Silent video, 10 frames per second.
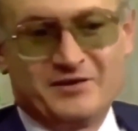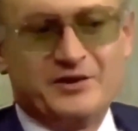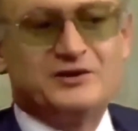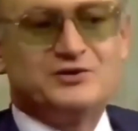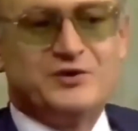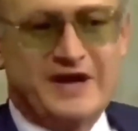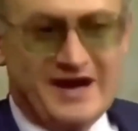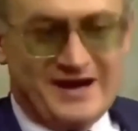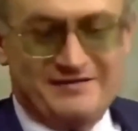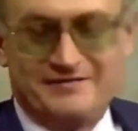they are going to
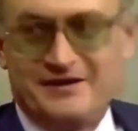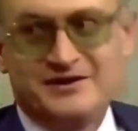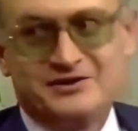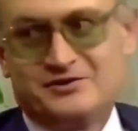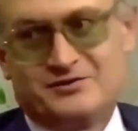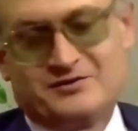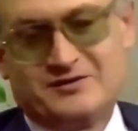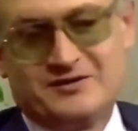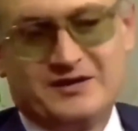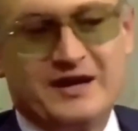hang very
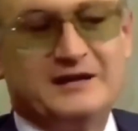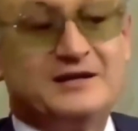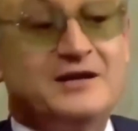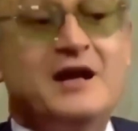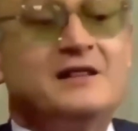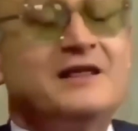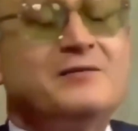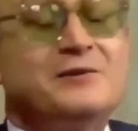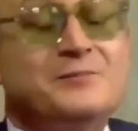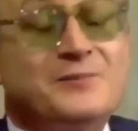soon. And it,
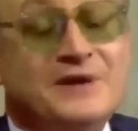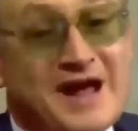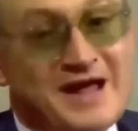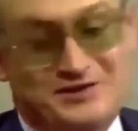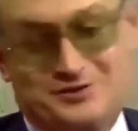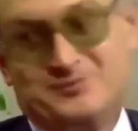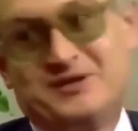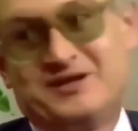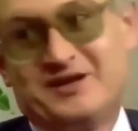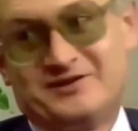they will pray to
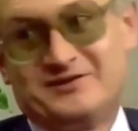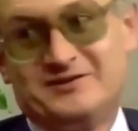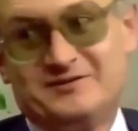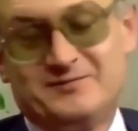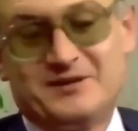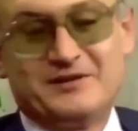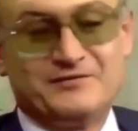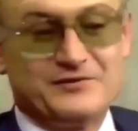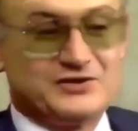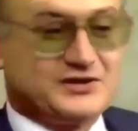be killed, but
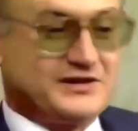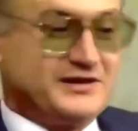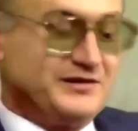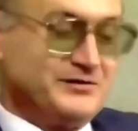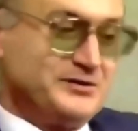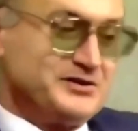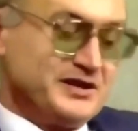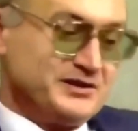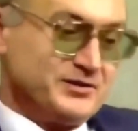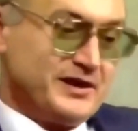unfortunately they will be
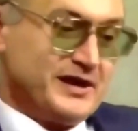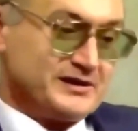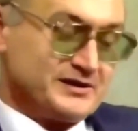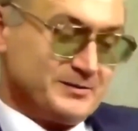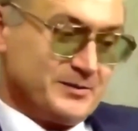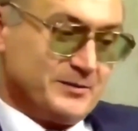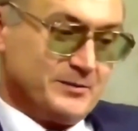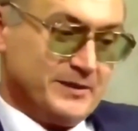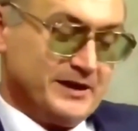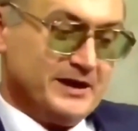sent to Alaska
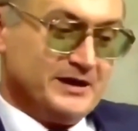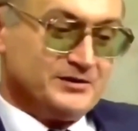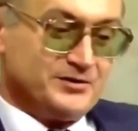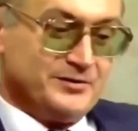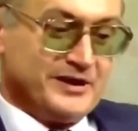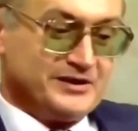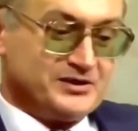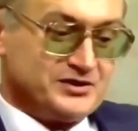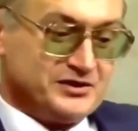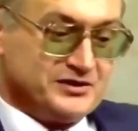probably to
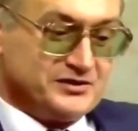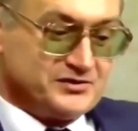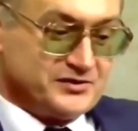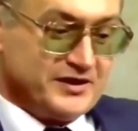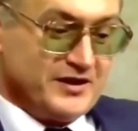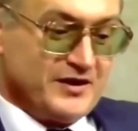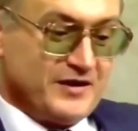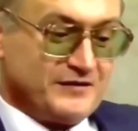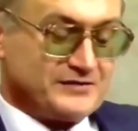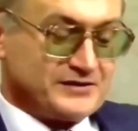manage industry
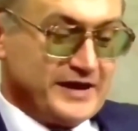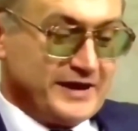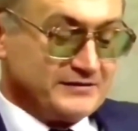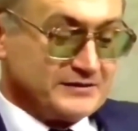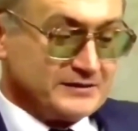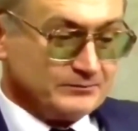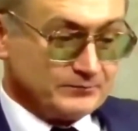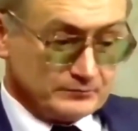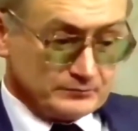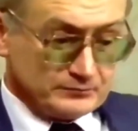of slaves.